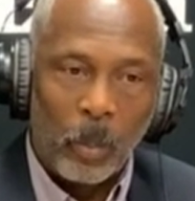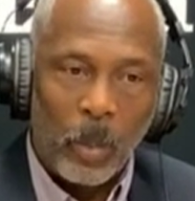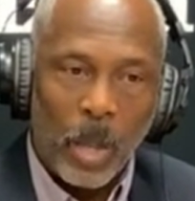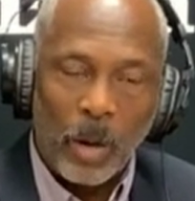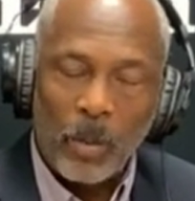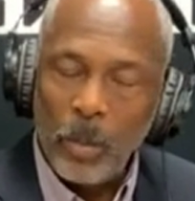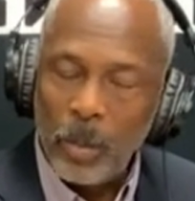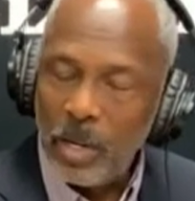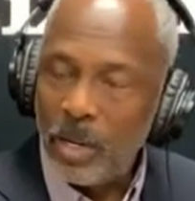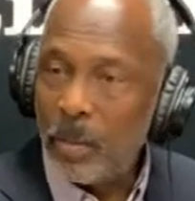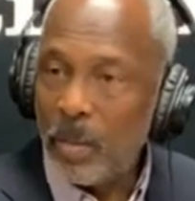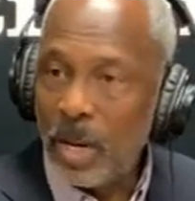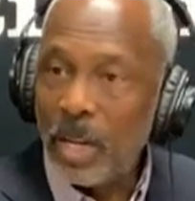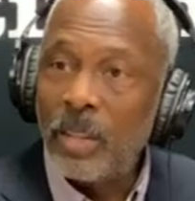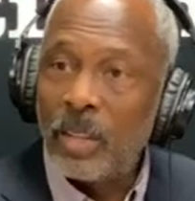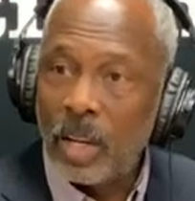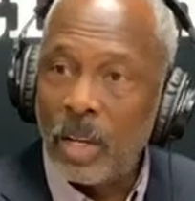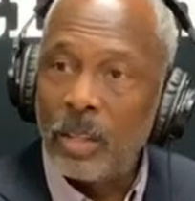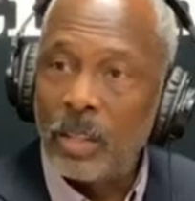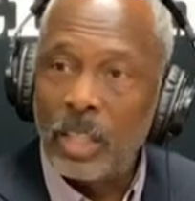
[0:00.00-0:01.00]
that would be the
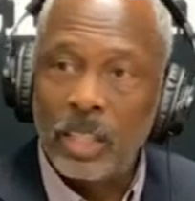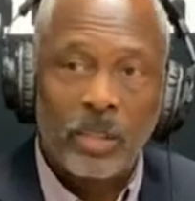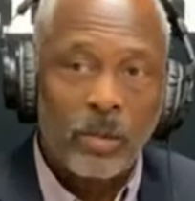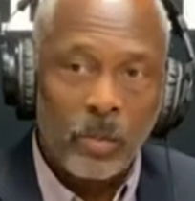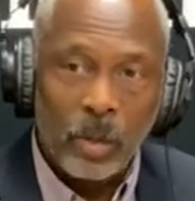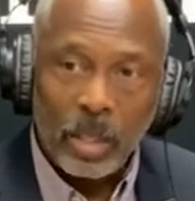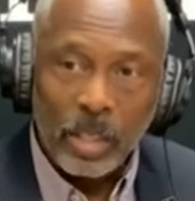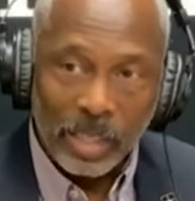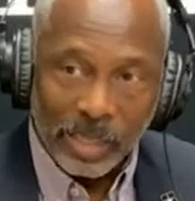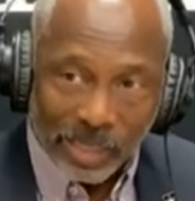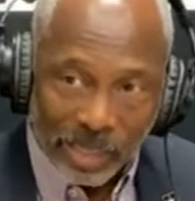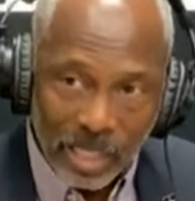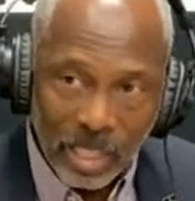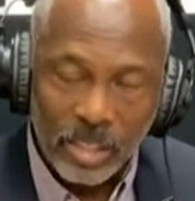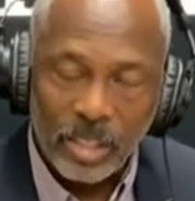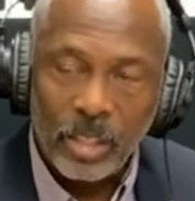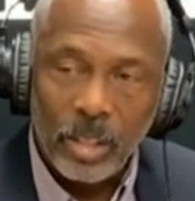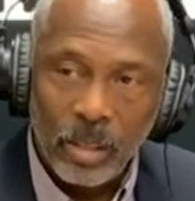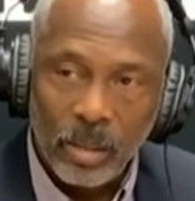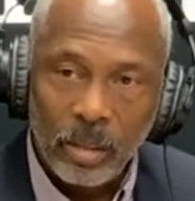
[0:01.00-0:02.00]
main thing. Just really
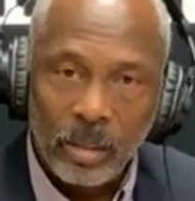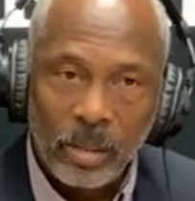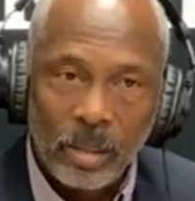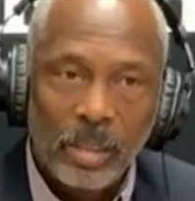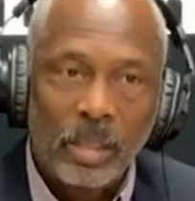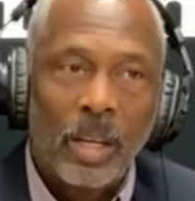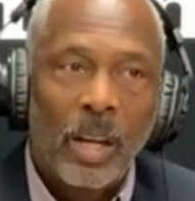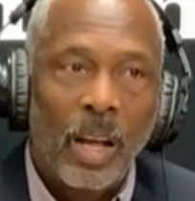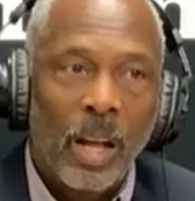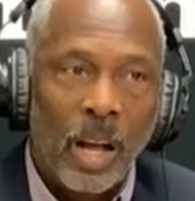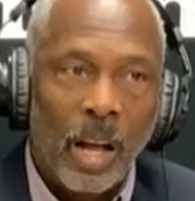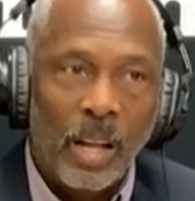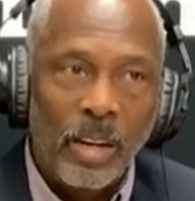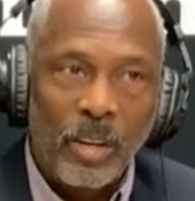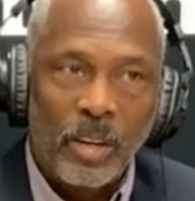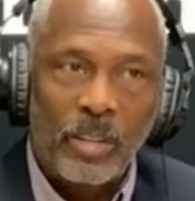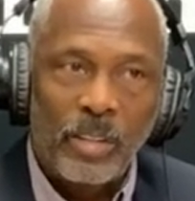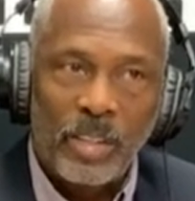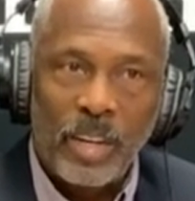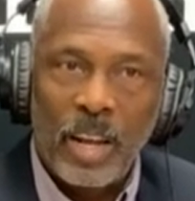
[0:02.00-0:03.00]
listen,
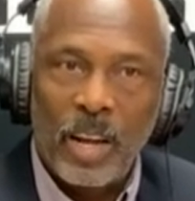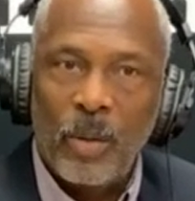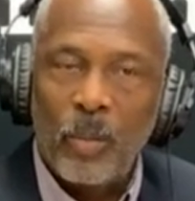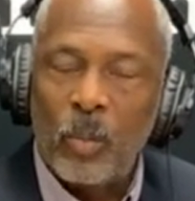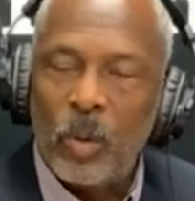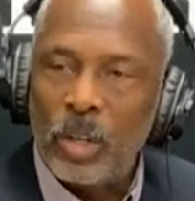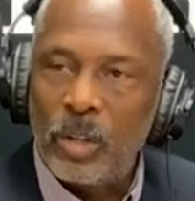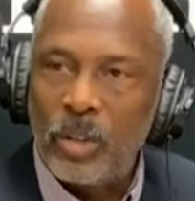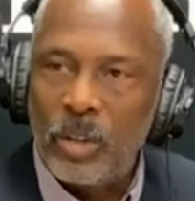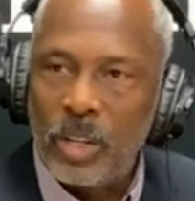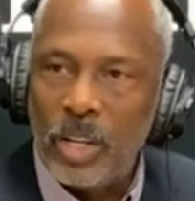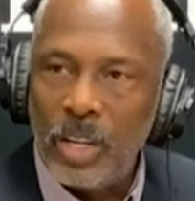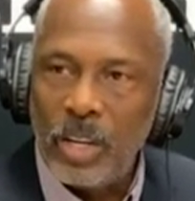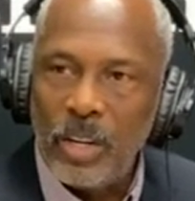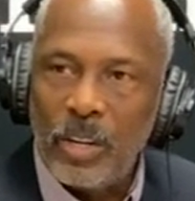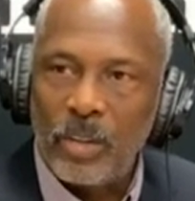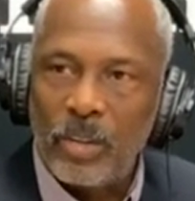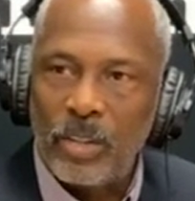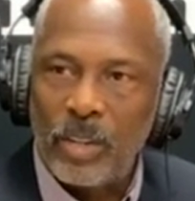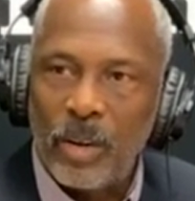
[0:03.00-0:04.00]
understand what you're
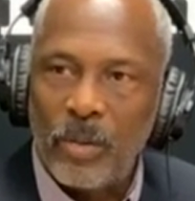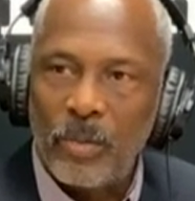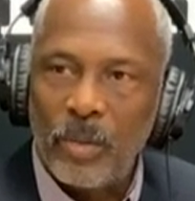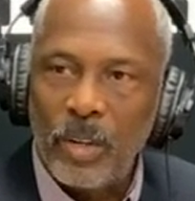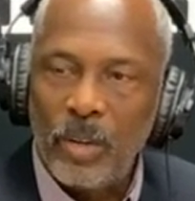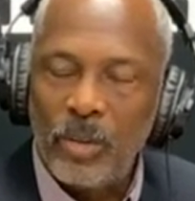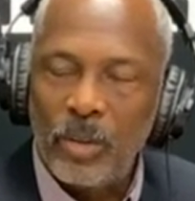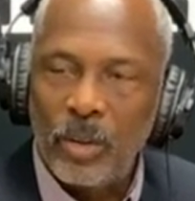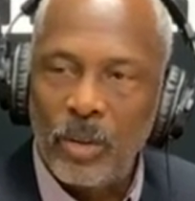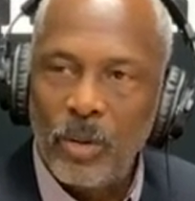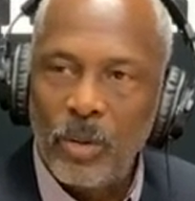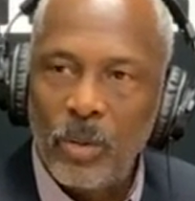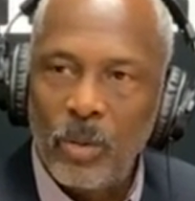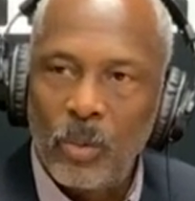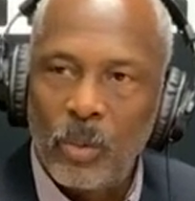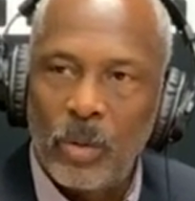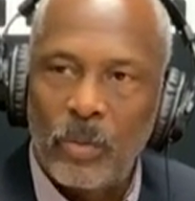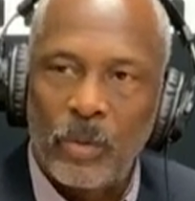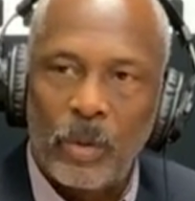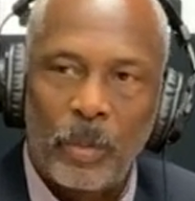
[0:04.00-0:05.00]
getting yourself into
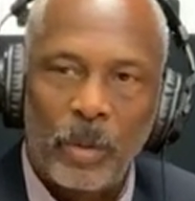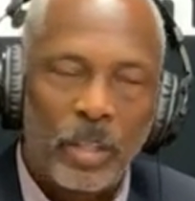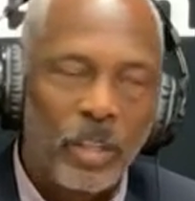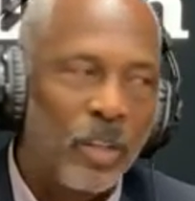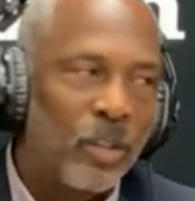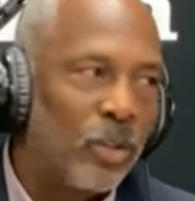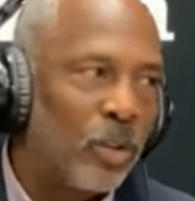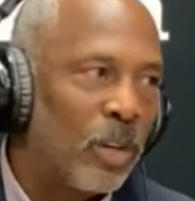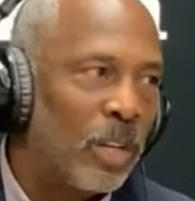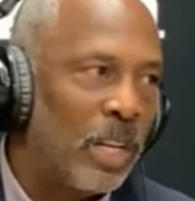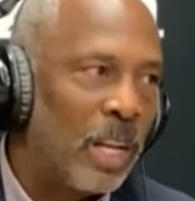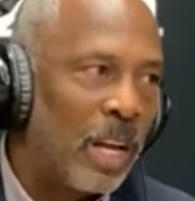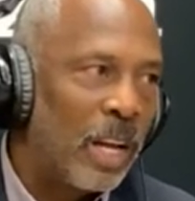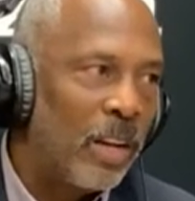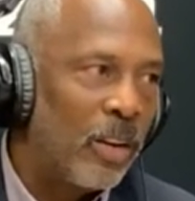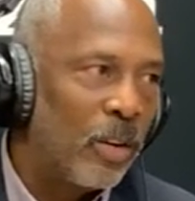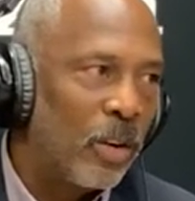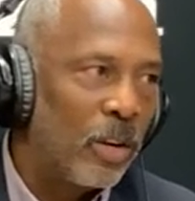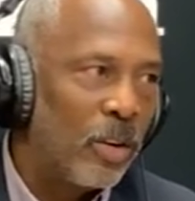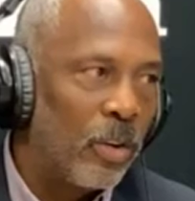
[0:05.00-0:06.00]
with a potential
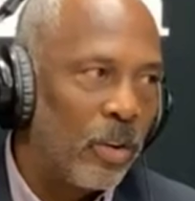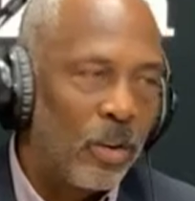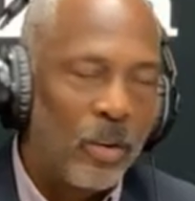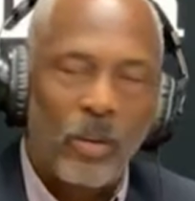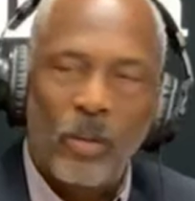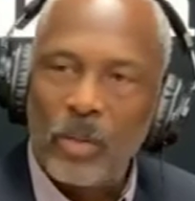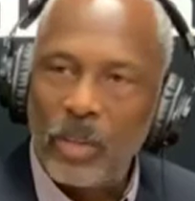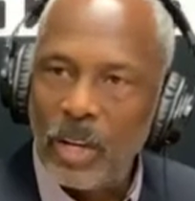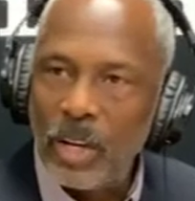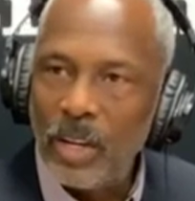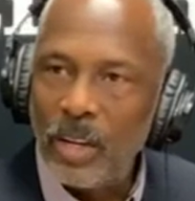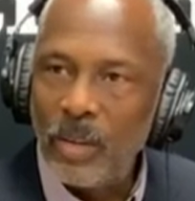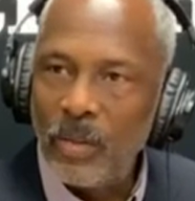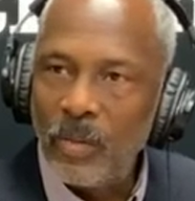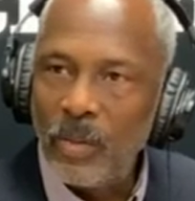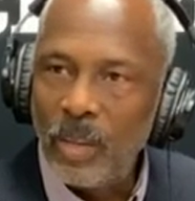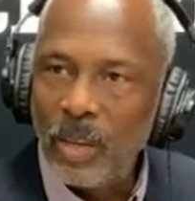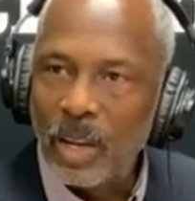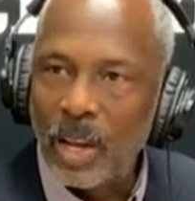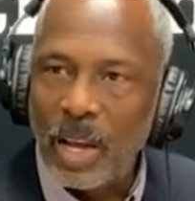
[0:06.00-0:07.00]
client or your own thing,
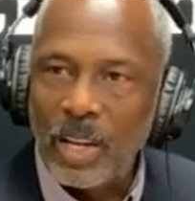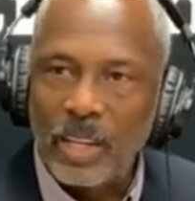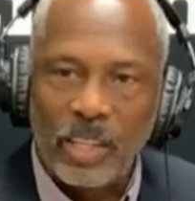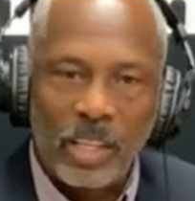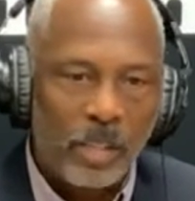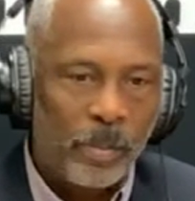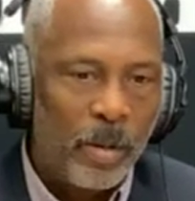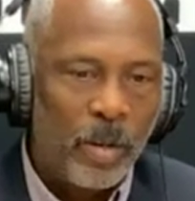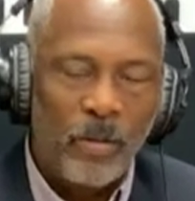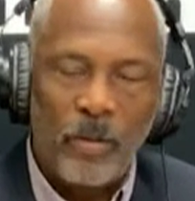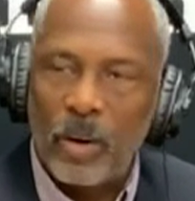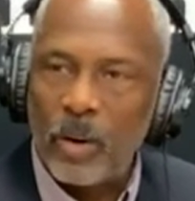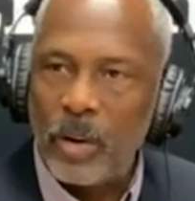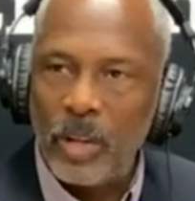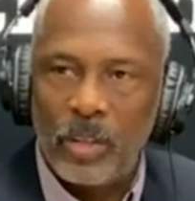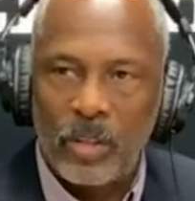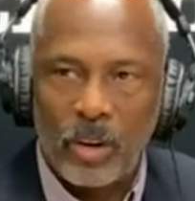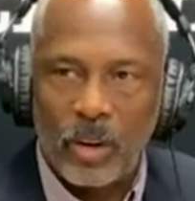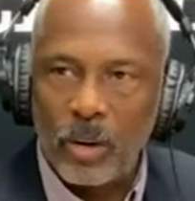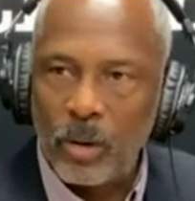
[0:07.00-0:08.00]
and just be very
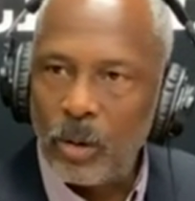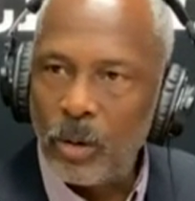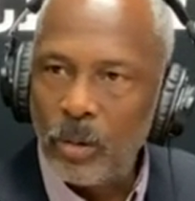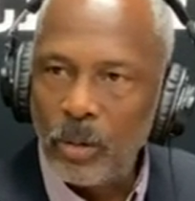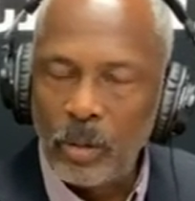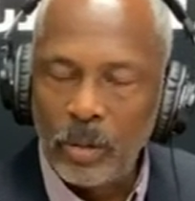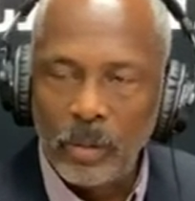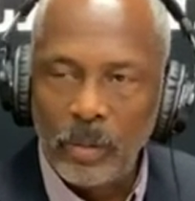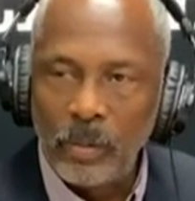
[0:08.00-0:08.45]
thorough.